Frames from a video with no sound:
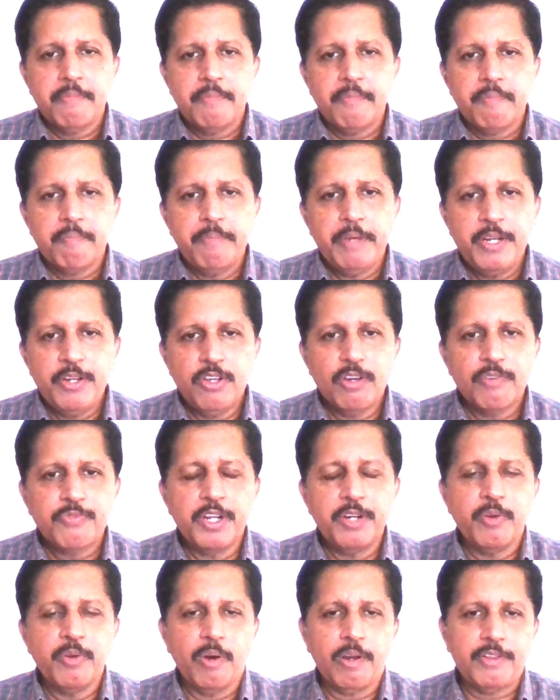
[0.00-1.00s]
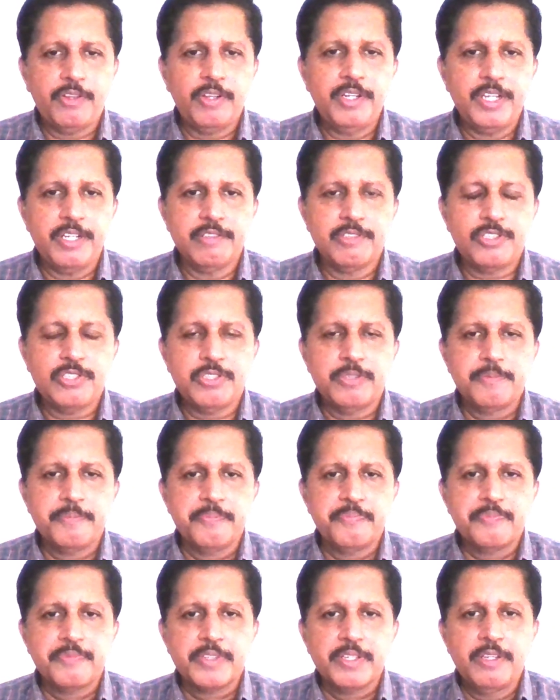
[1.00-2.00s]
many of the North Indians.
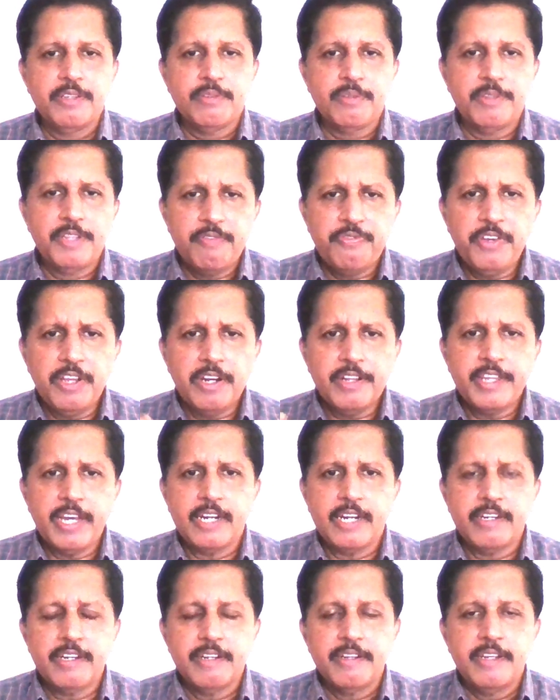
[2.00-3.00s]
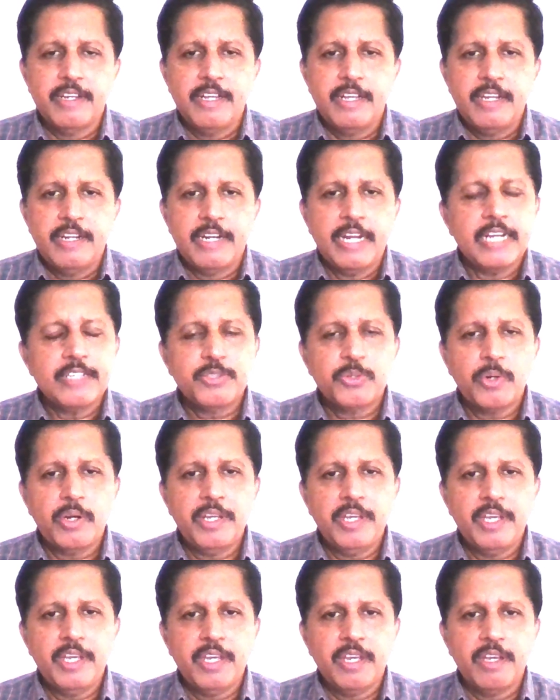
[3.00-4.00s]
So they feel that
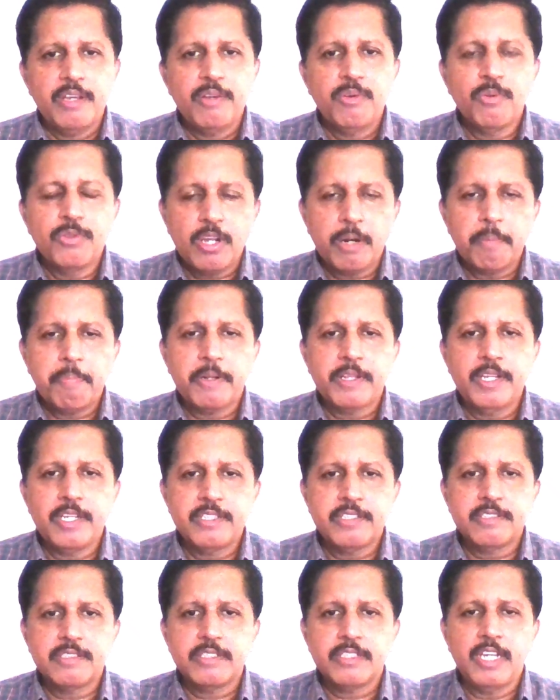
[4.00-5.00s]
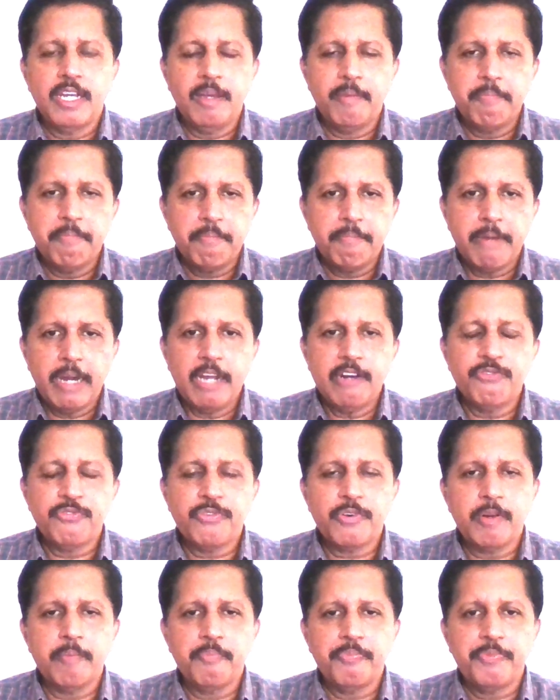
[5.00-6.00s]
naturally Uttar Pradesh,
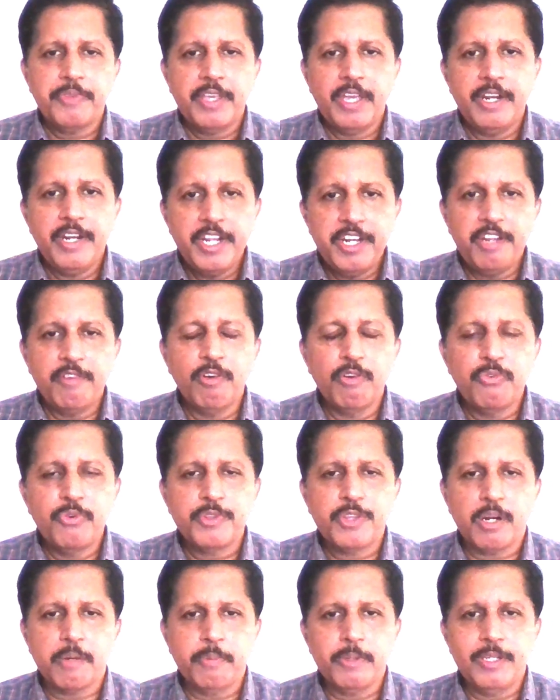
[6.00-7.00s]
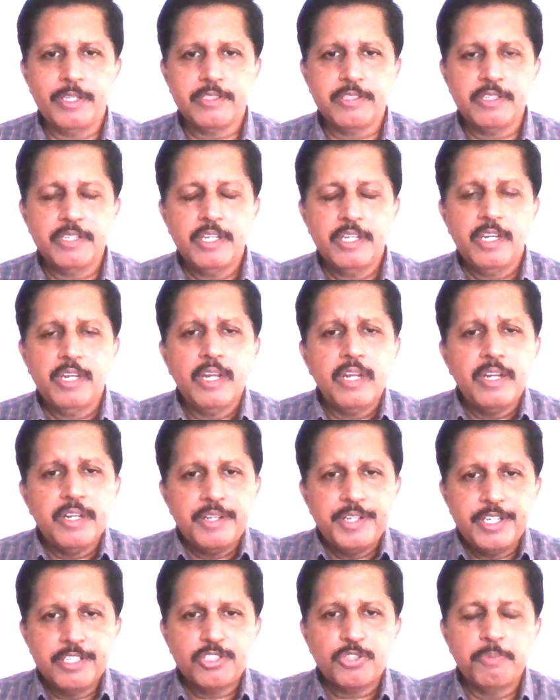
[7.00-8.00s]
a native of Uttar Pradesh,
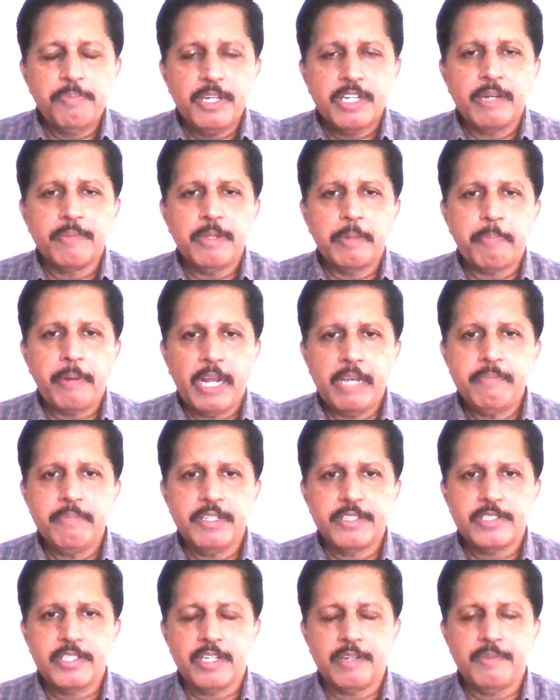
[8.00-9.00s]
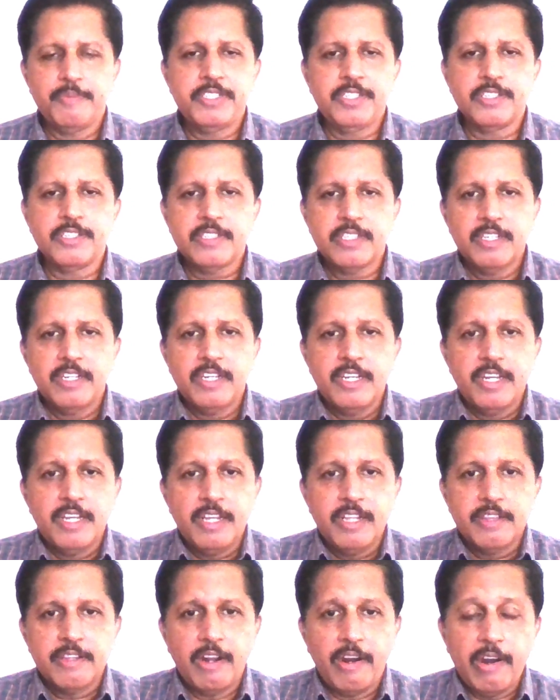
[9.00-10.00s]
needs to become the Prime Minister, which is
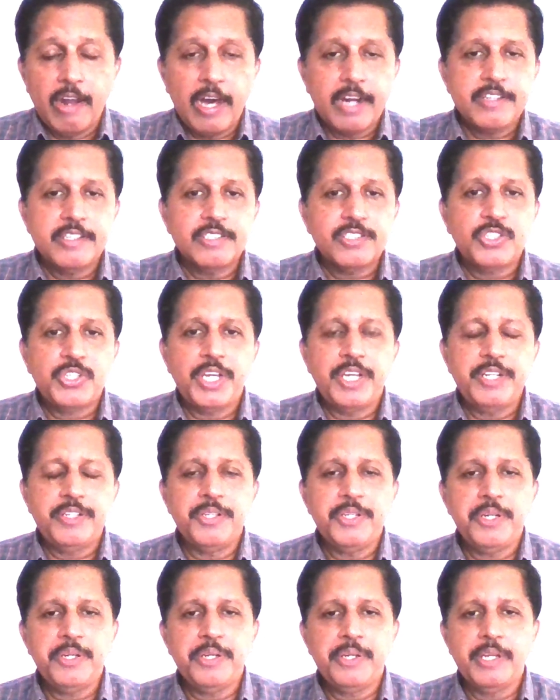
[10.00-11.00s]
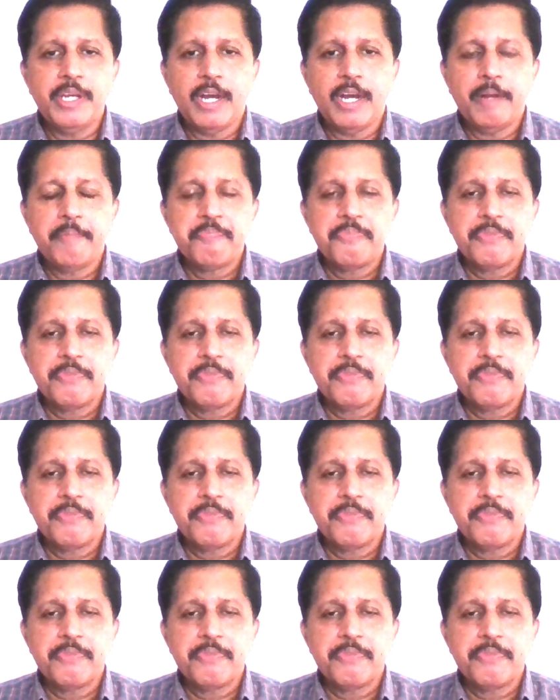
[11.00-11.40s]
the largest state in India,